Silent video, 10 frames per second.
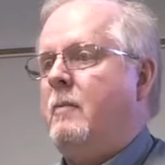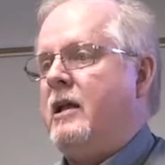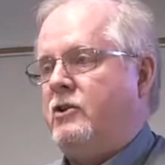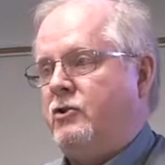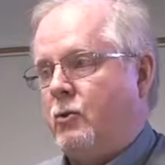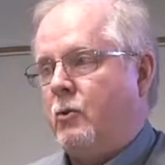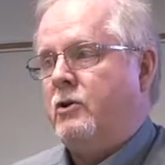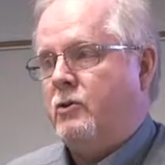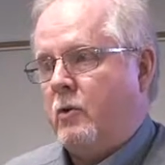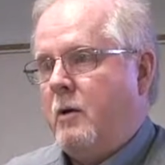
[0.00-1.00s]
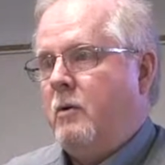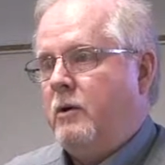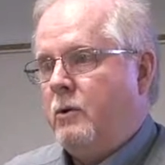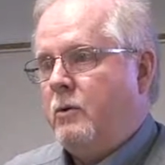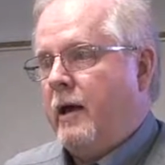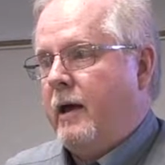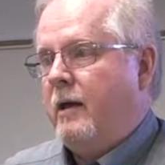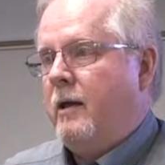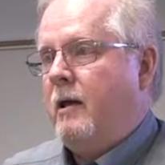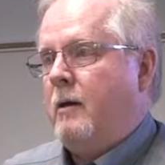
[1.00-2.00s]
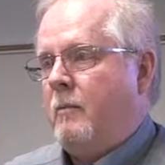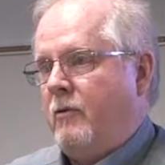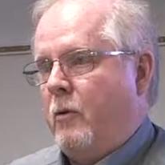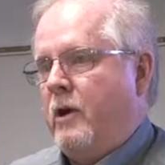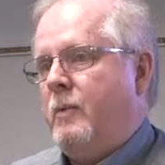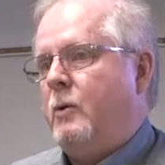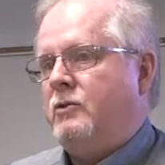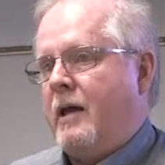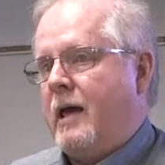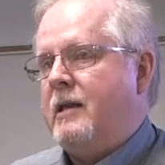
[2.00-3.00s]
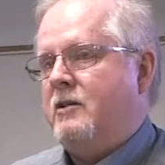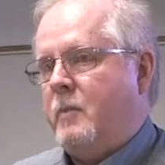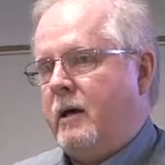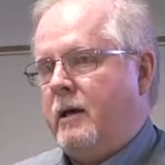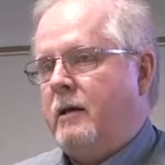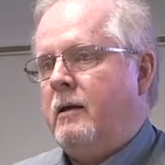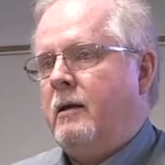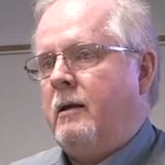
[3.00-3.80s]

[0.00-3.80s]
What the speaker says: makes sure that you're able to do that before he pulls it out of his bay